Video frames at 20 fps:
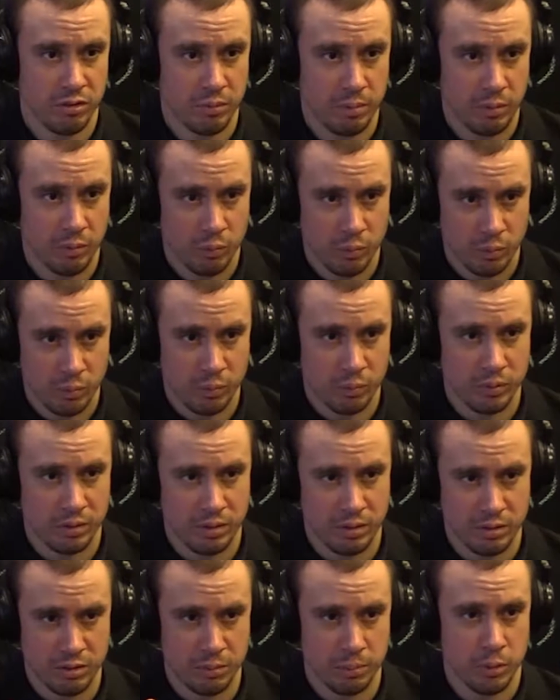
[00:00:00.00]
about
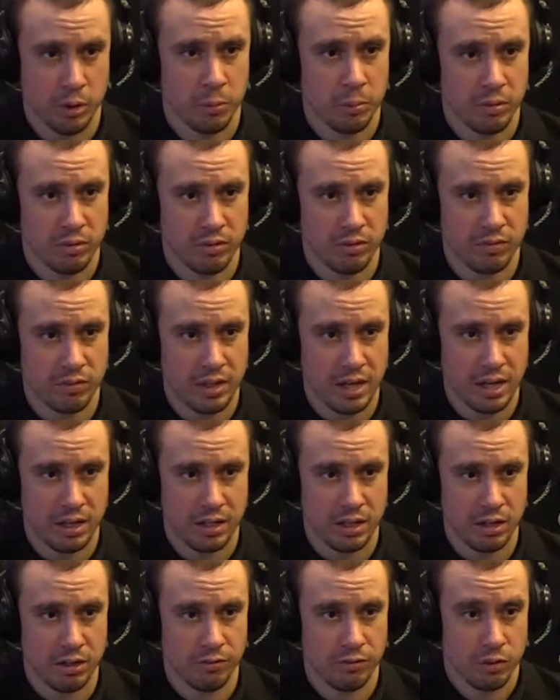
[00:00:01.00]
the purpose of that
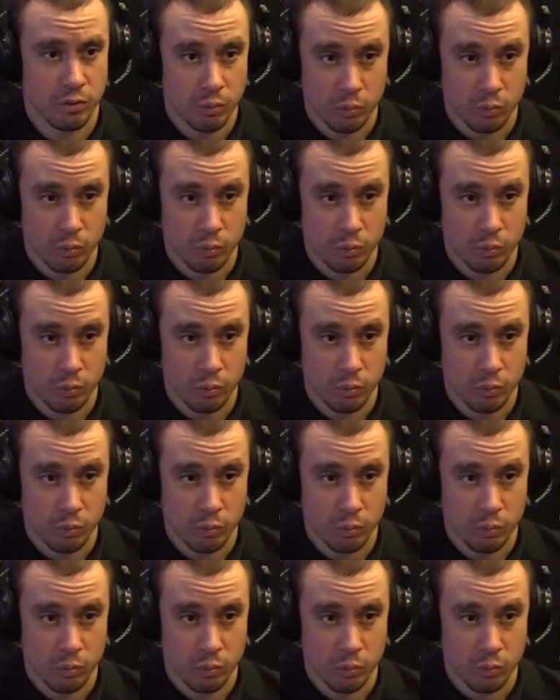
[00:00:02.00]
interview?